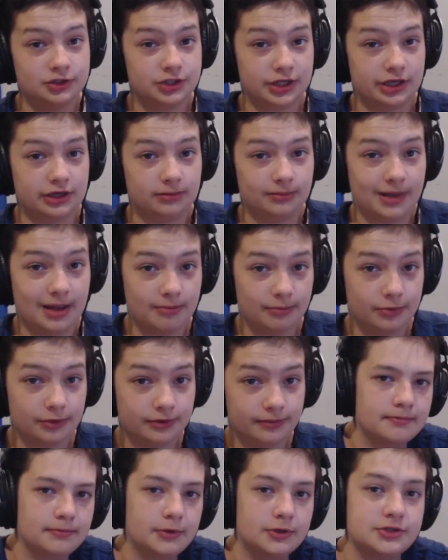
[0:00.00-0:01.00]
channel
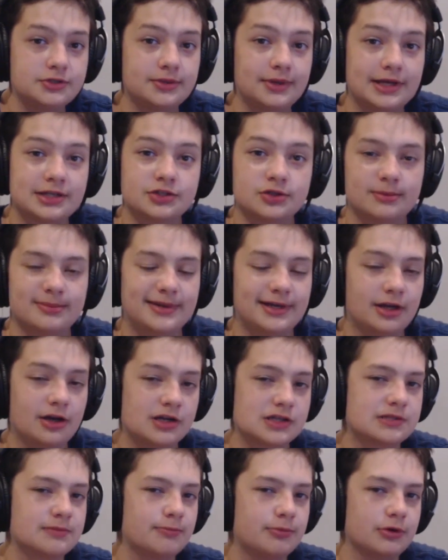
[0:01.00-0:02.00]
member because you get so many
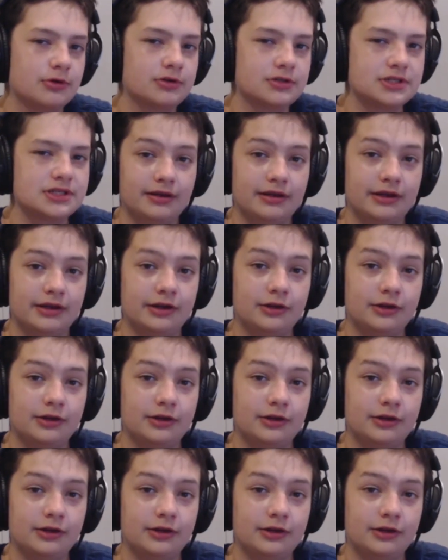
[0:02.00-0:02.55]
awesome perks,